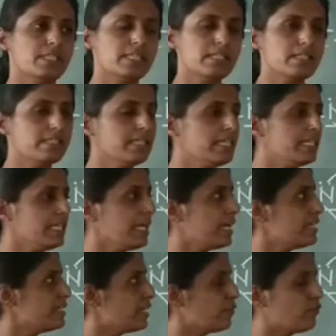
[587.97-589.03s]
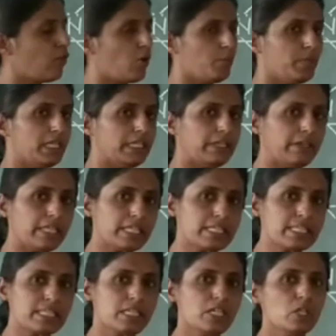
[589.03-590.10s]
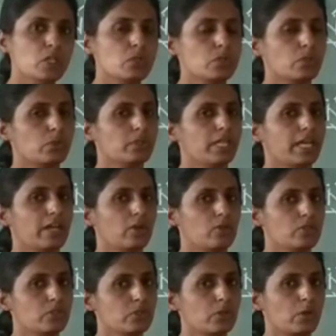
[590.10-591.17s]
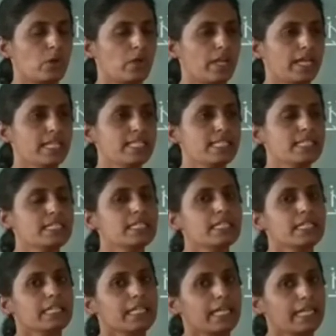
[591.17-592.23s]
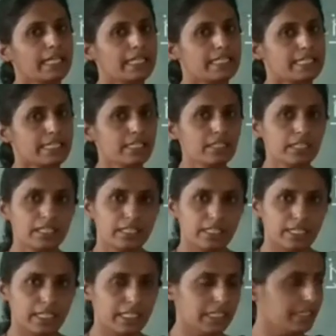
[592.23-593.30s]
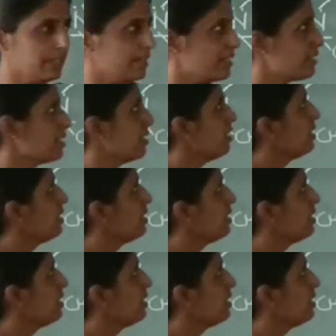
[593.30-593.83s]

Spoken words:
since the ligands are forming rings, so they are also called as chelating ligands.